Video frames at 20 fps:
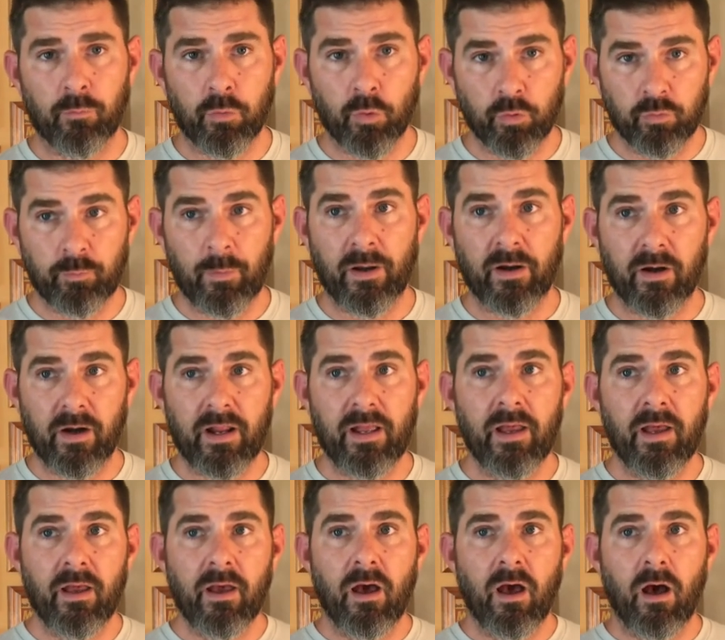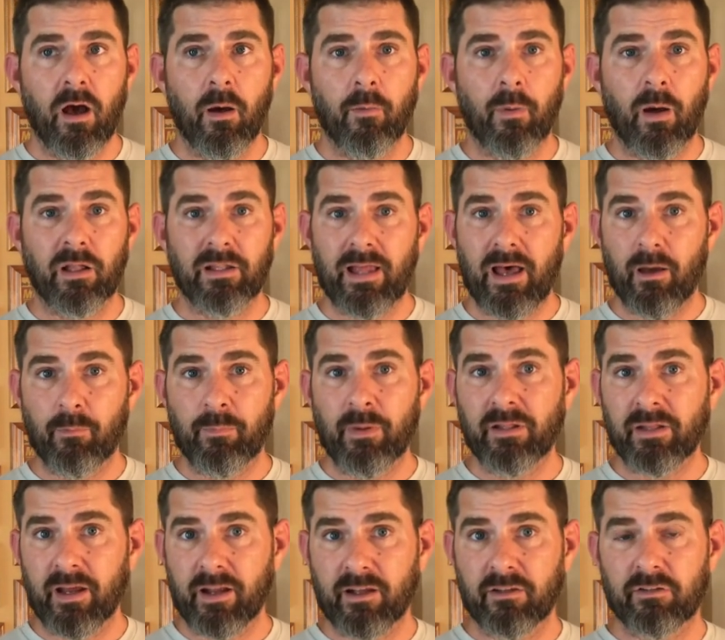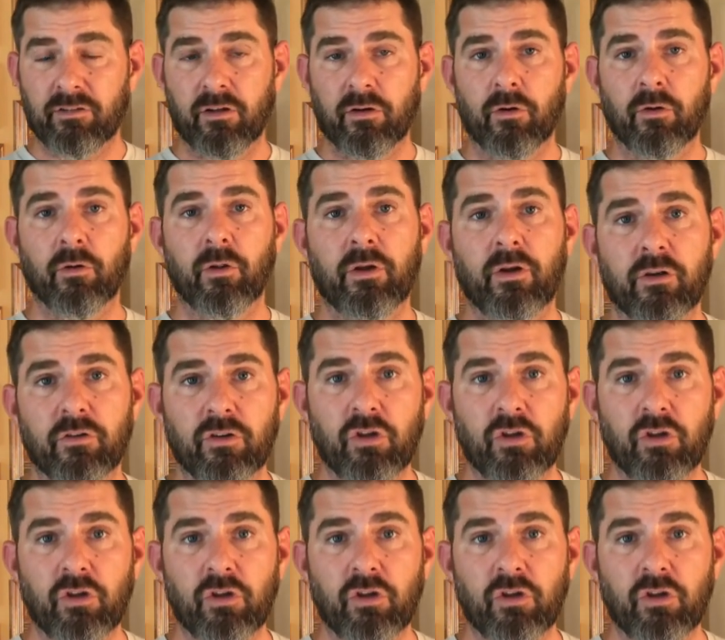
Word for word: Bruce Perry um, allowed me, like I said earlier,